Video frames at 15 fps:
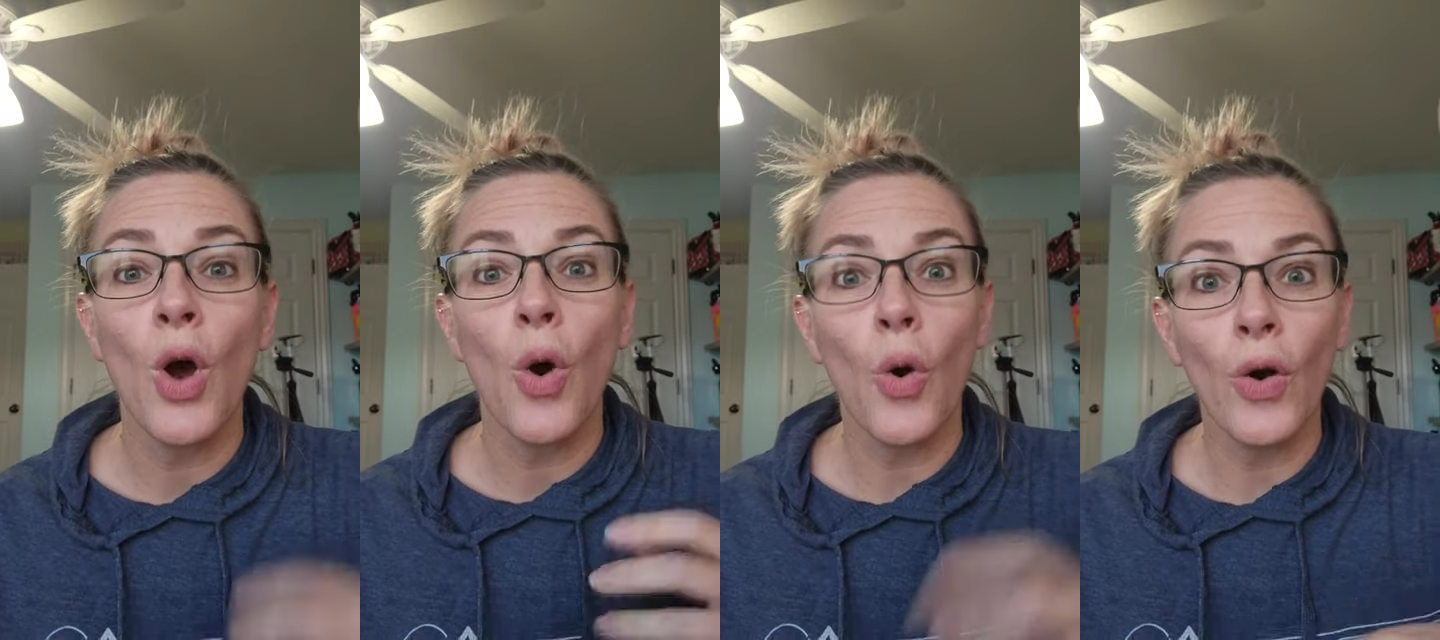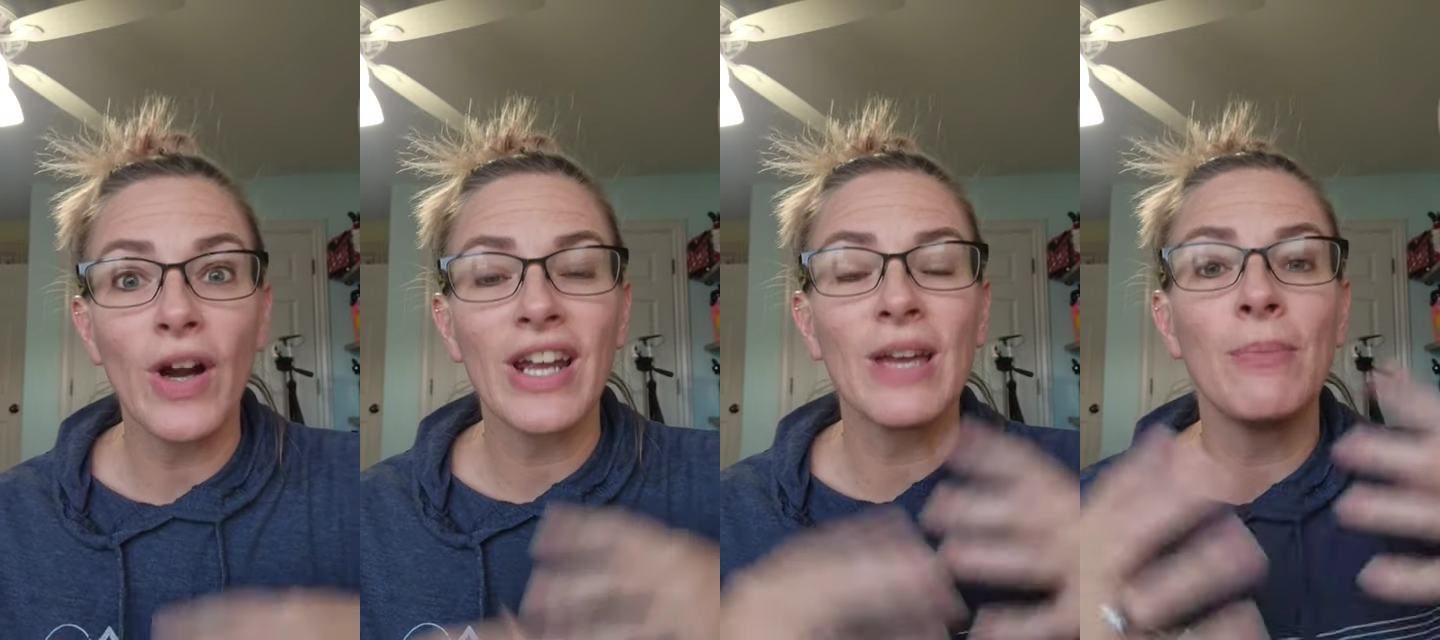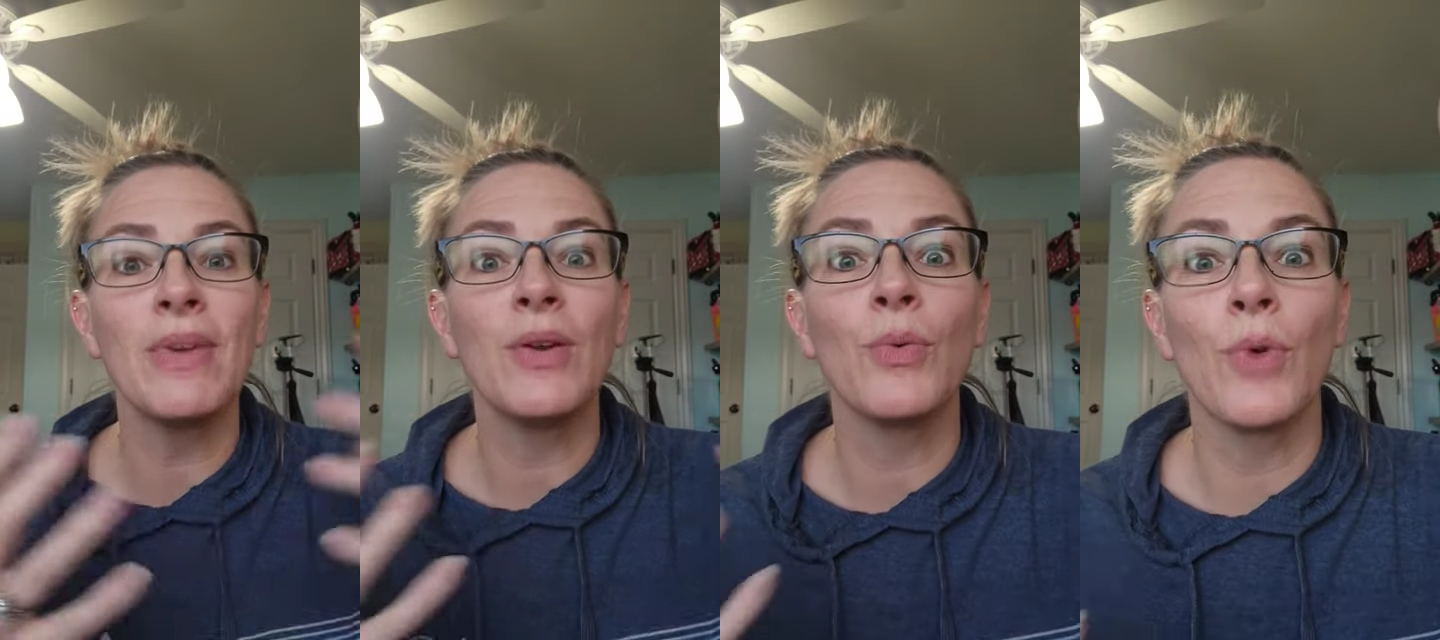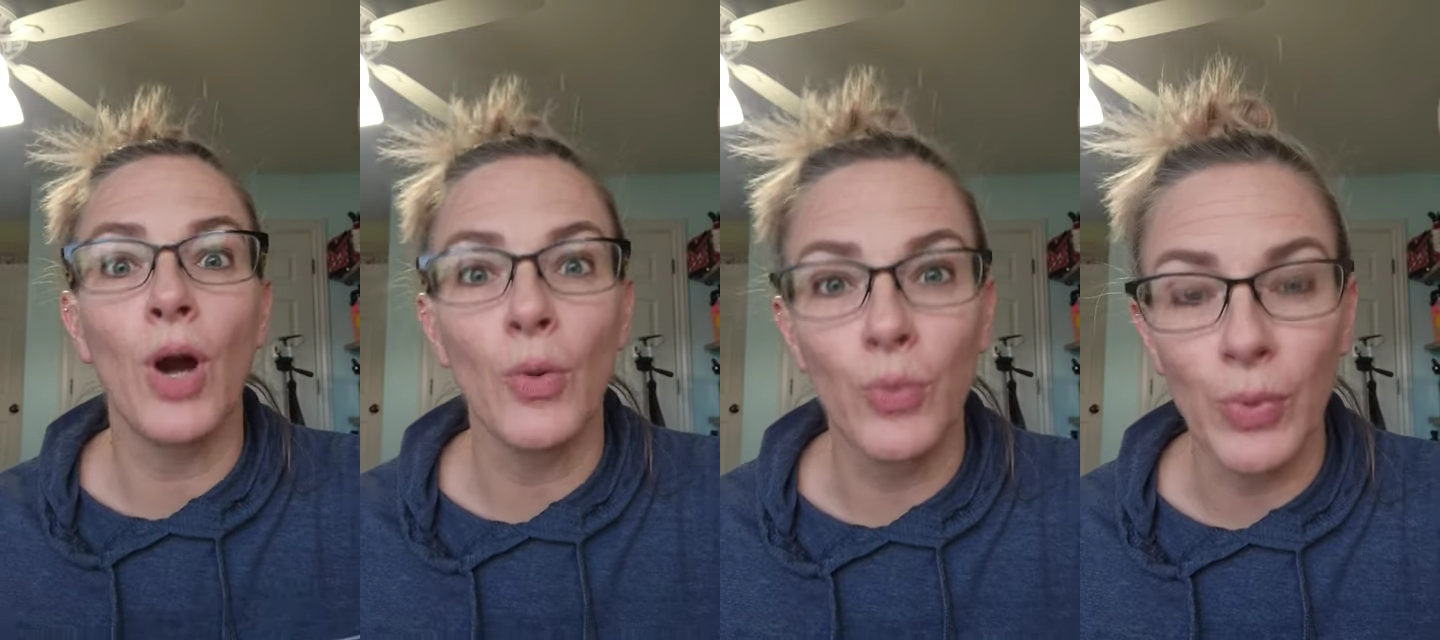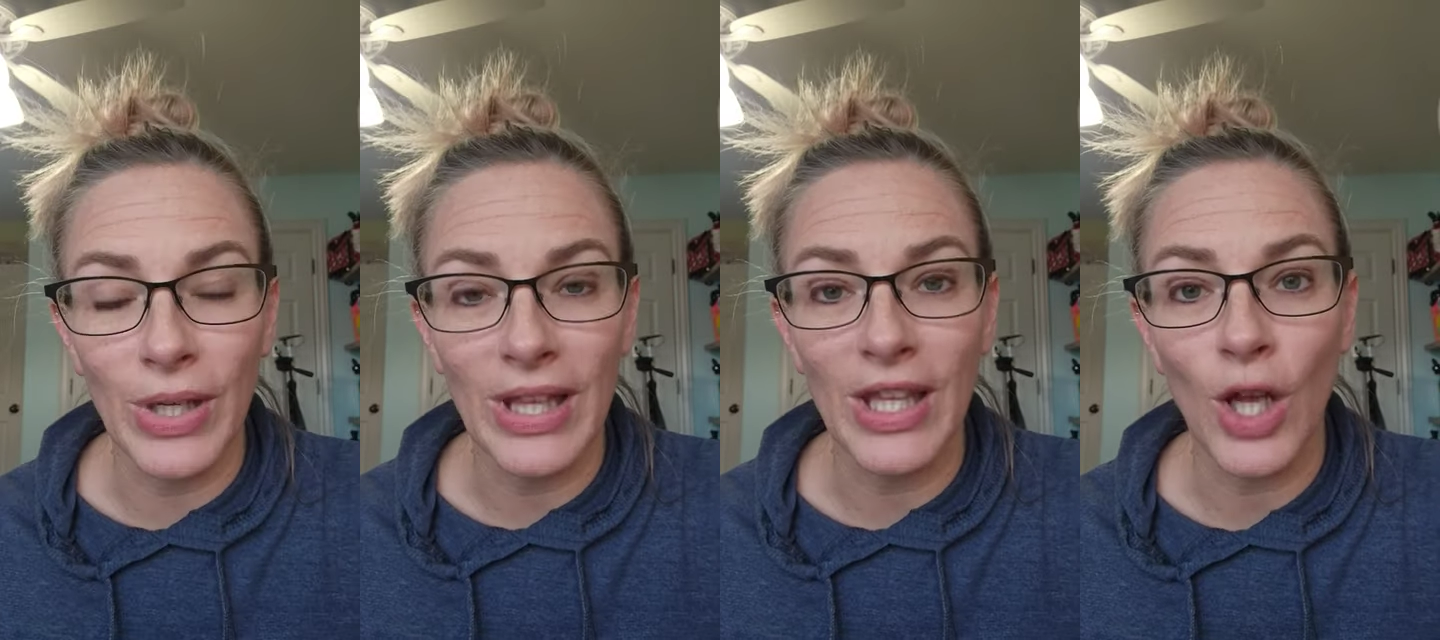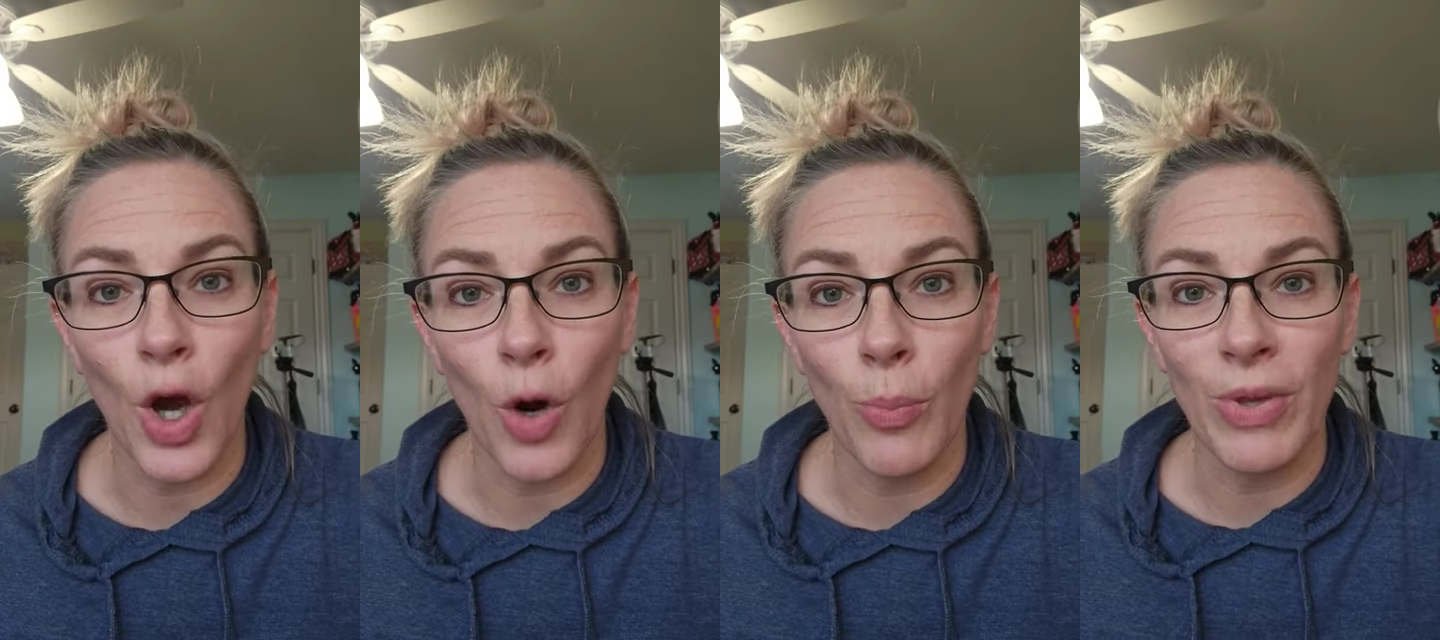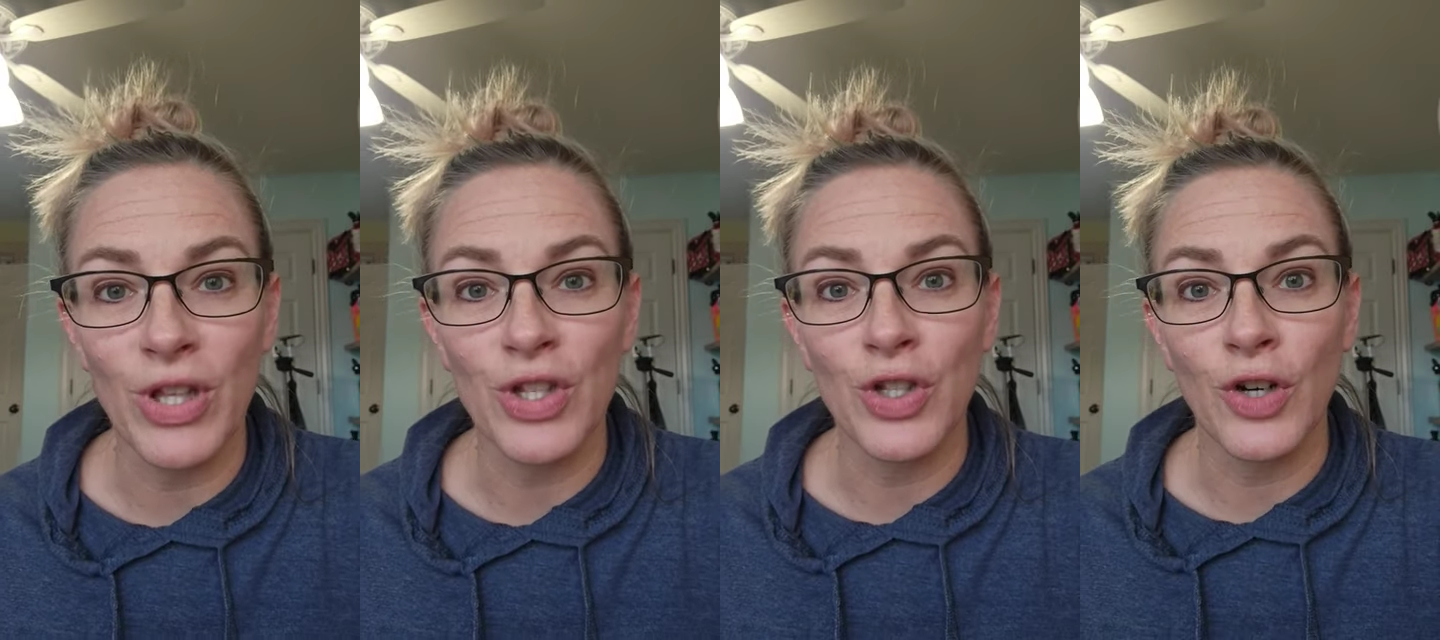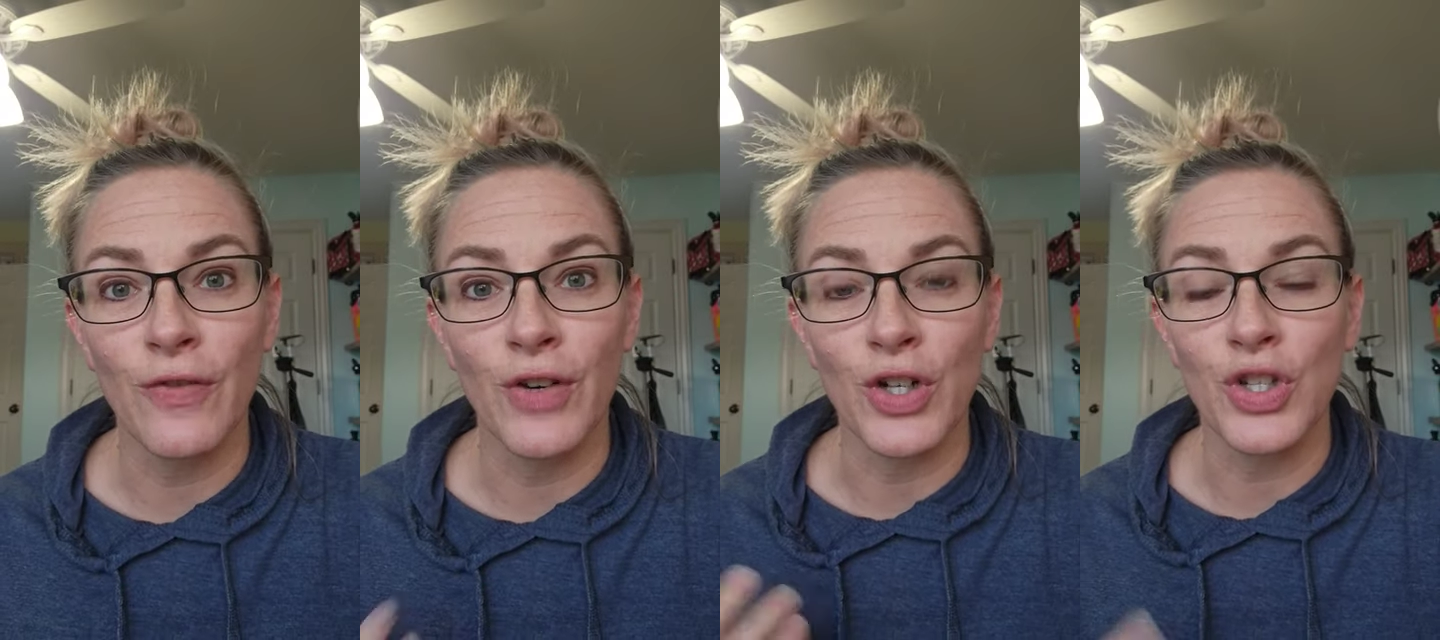or it can be a really open
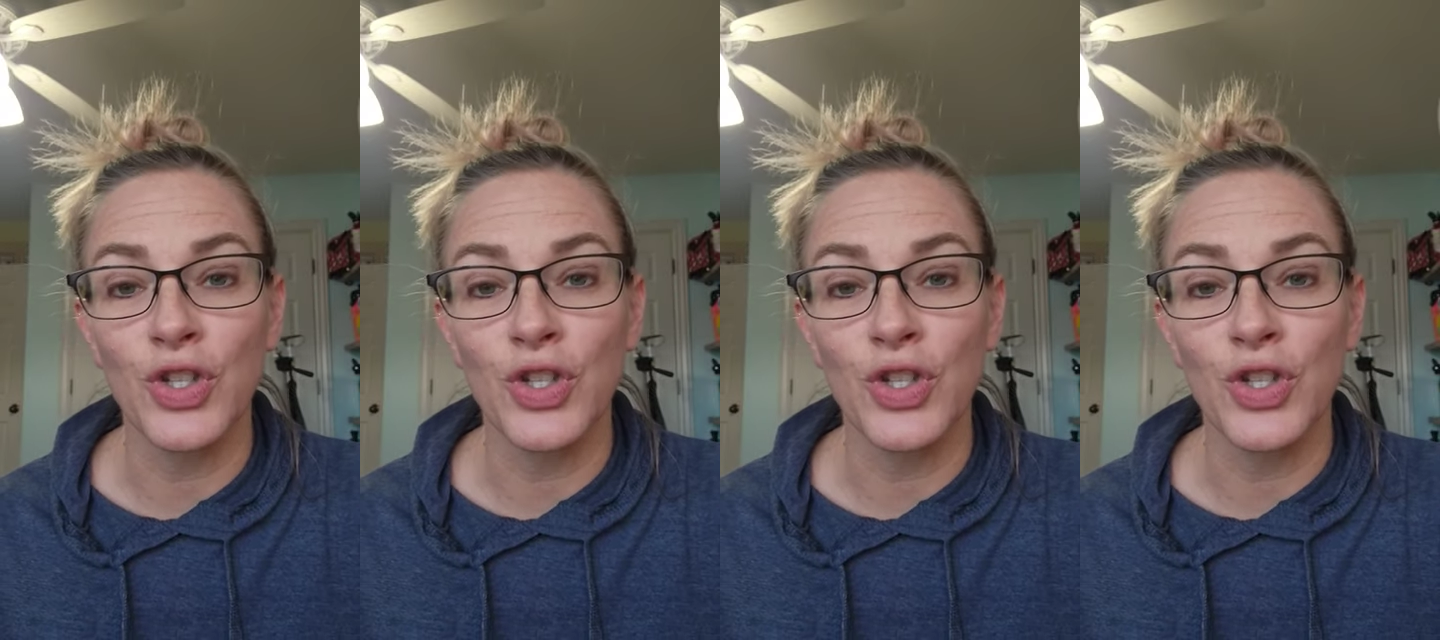server.